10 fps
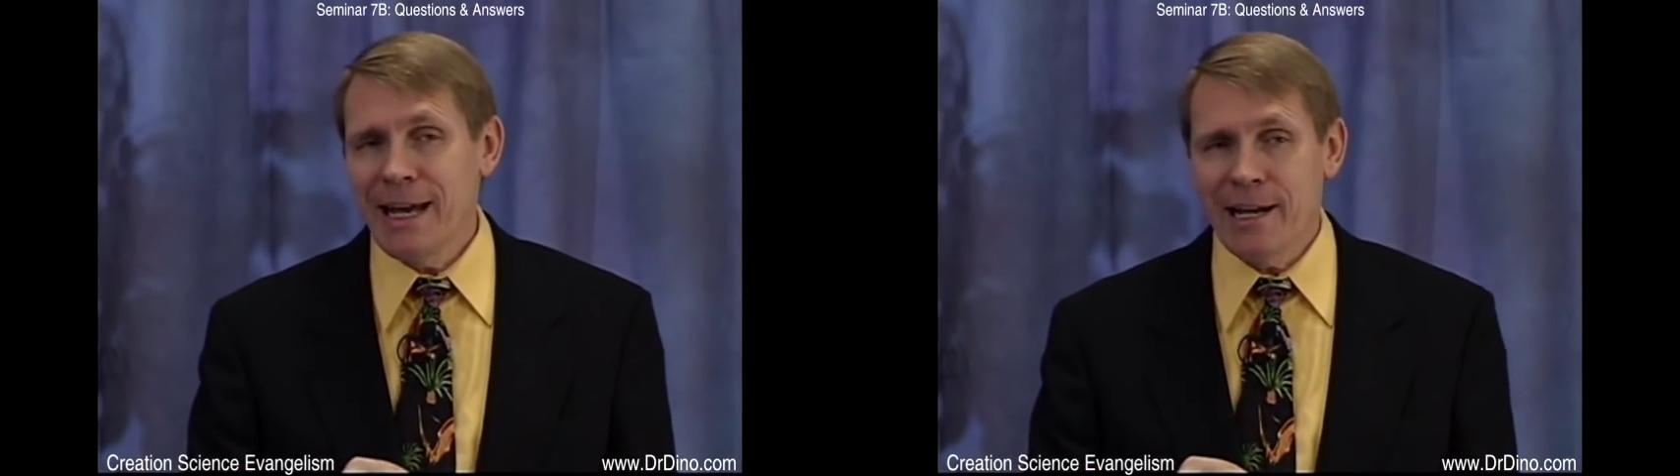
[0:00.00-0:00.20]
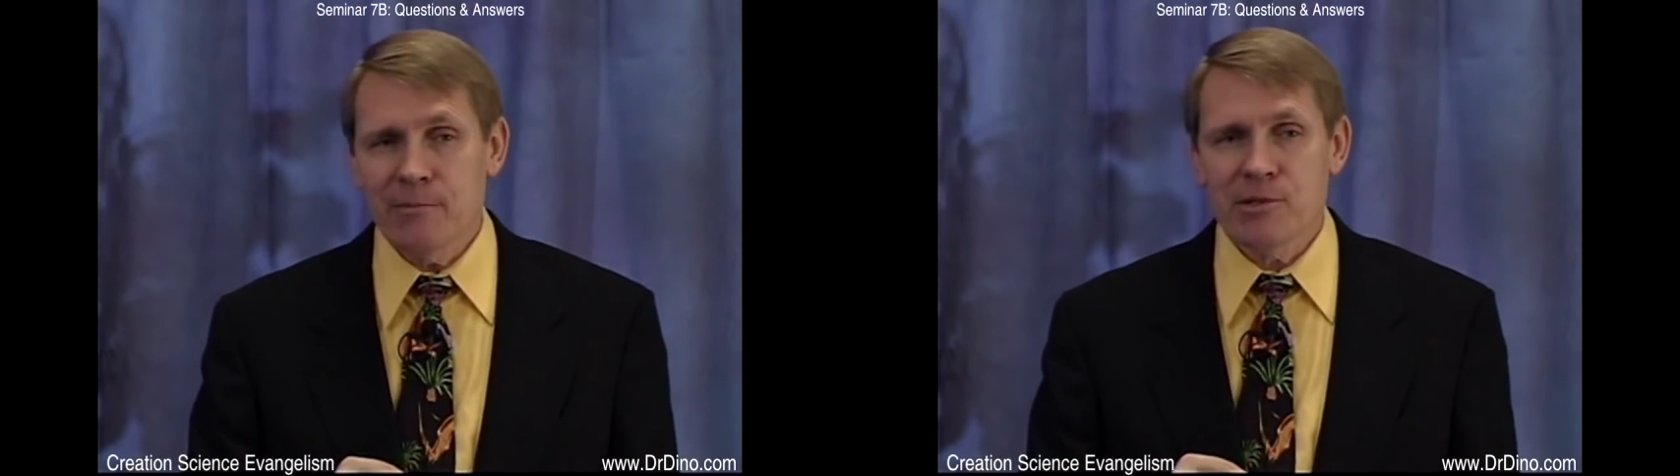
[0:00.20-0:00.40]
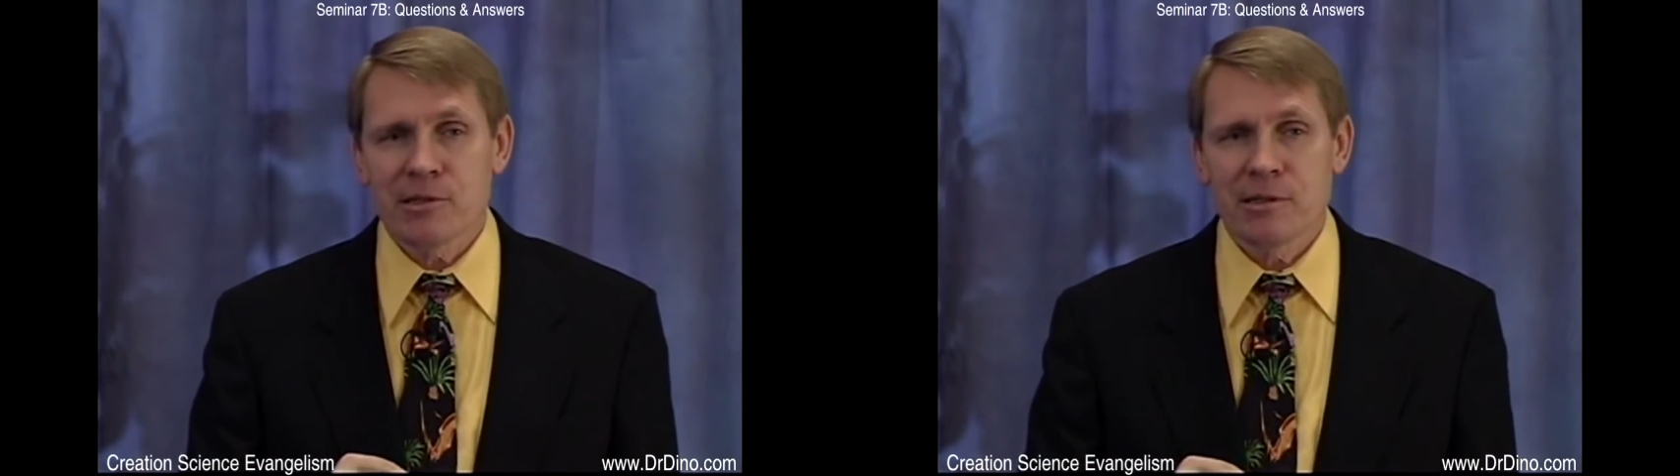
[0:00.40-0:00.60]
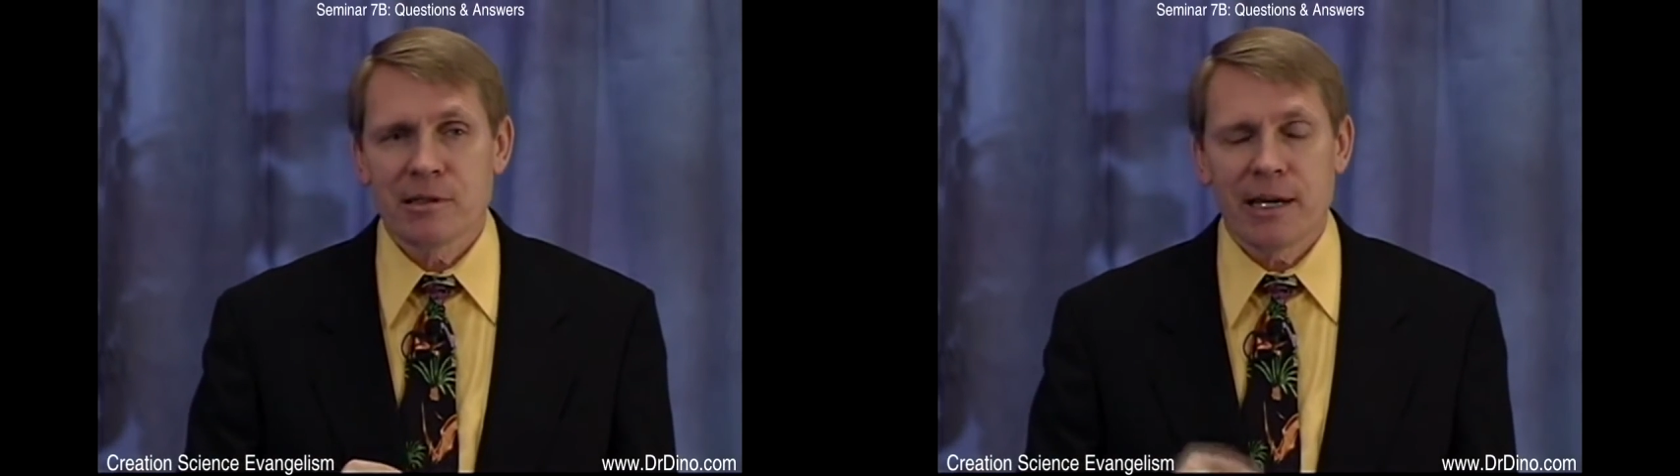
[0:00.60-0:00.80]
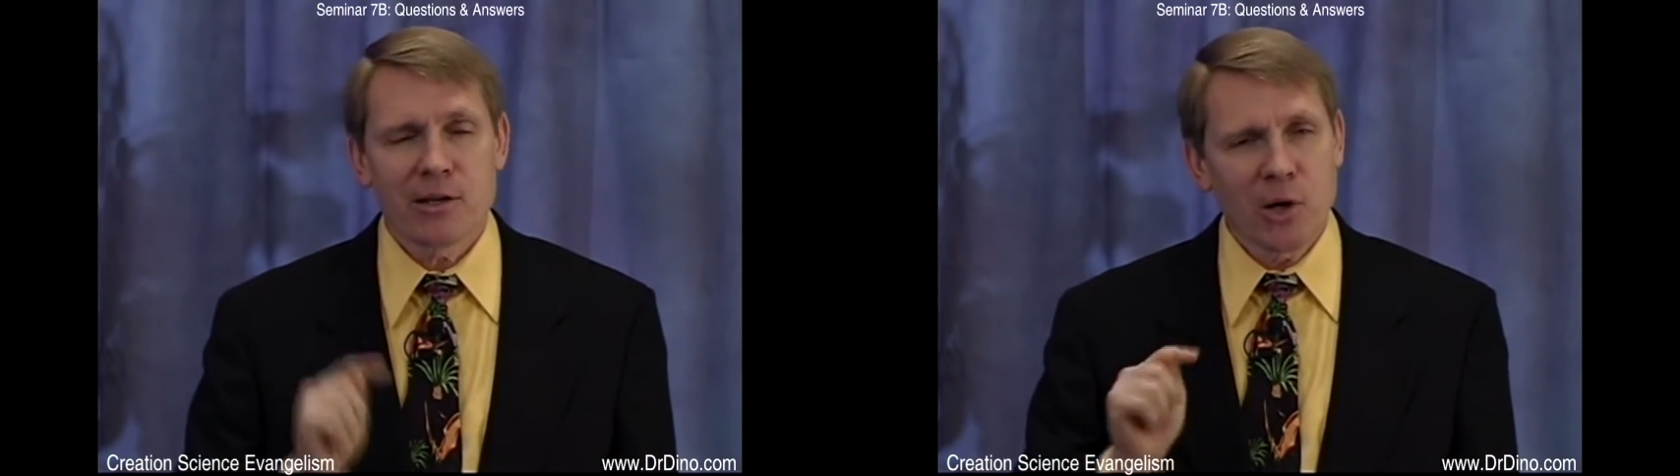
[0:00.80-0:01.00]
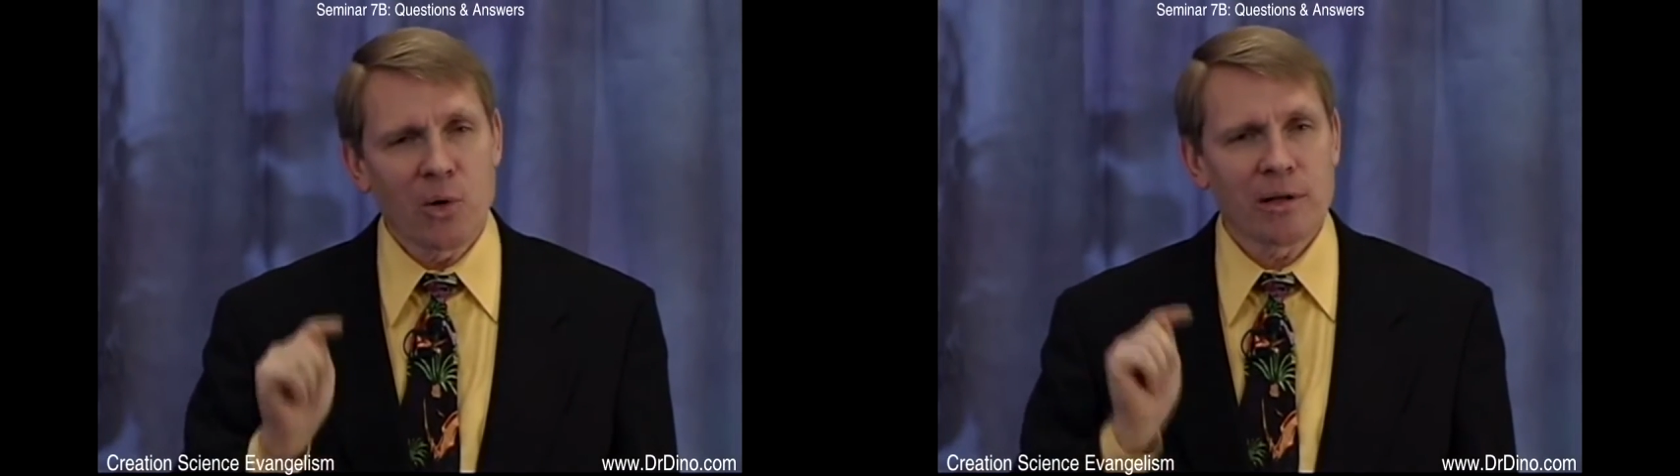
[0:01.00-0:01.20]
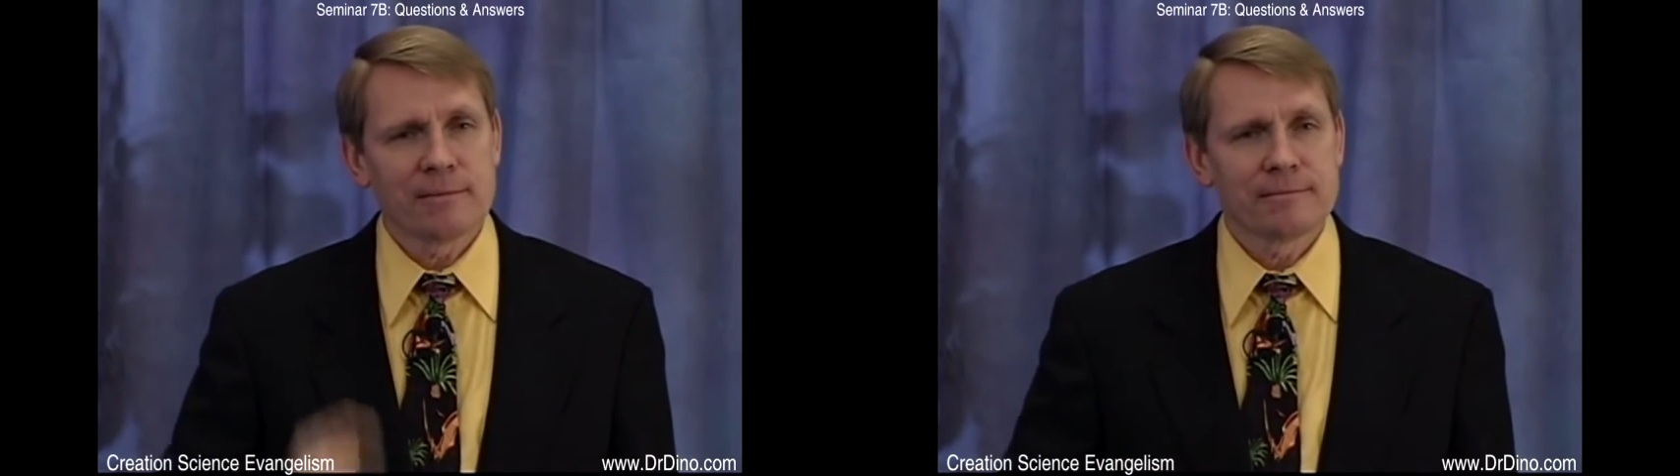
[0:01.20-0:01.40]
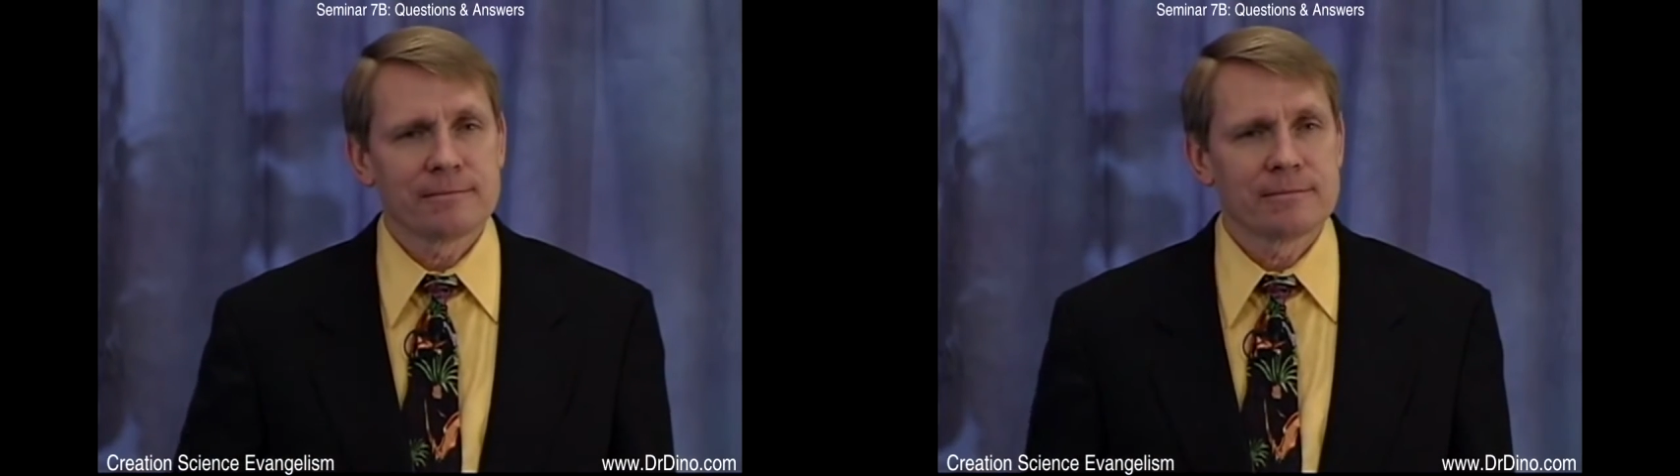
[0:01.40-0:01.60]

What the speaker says: atoms in coal?